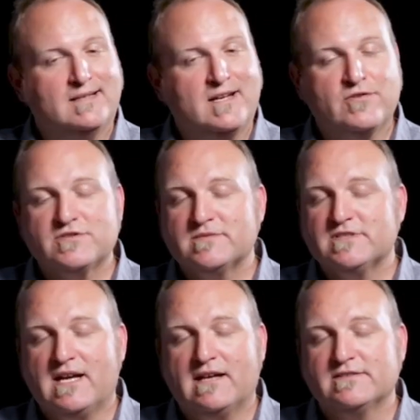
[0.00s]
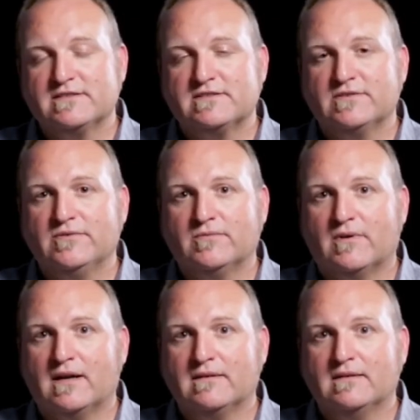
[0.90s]
Now, there's some challenges too,
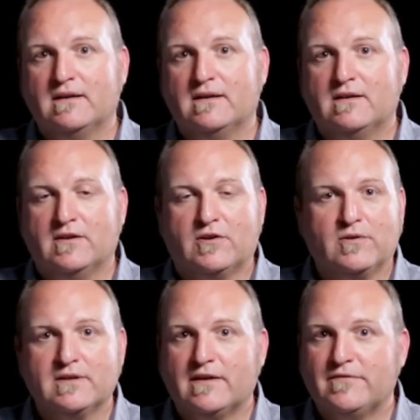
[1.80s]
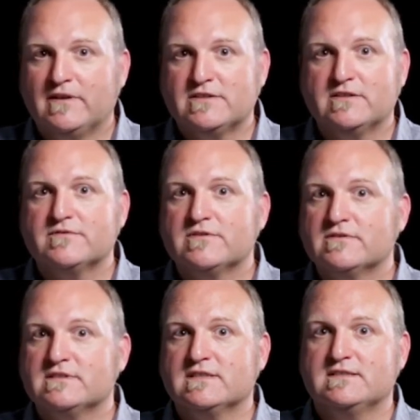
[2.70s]
right? The current definition of
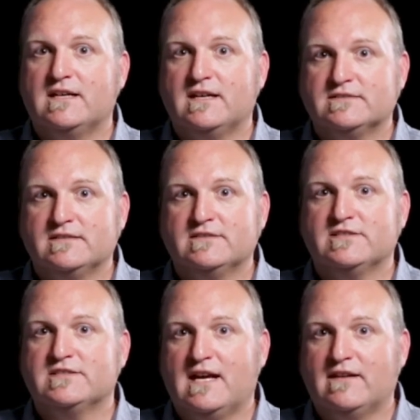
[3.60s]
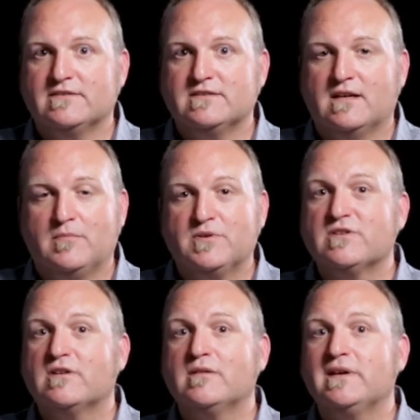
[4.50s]
church success is a challenge, but
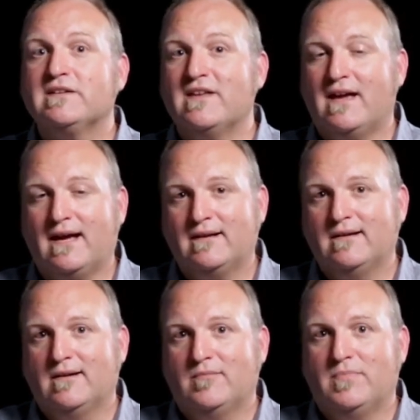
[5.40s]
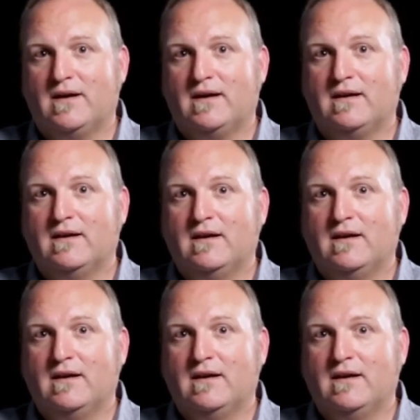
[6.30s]
you're going to meet that by